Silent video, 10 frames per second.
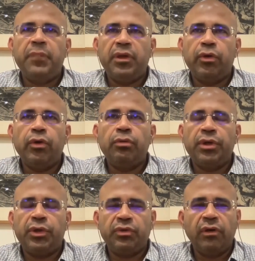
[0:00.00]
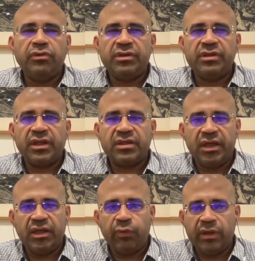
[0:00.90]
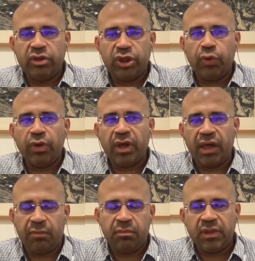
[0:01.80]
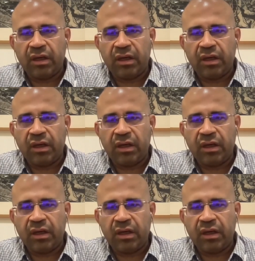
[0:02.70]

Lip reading: You know, 2016, when Jio came,